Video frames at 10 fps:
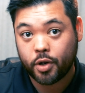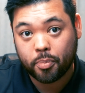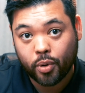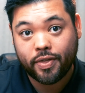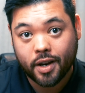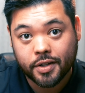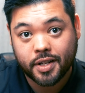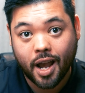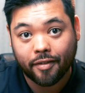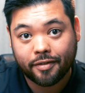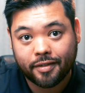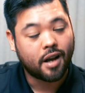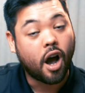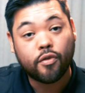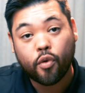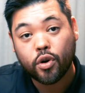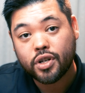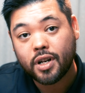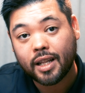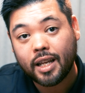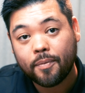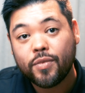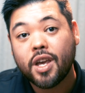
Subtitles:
to print their stuff. Unfortunately,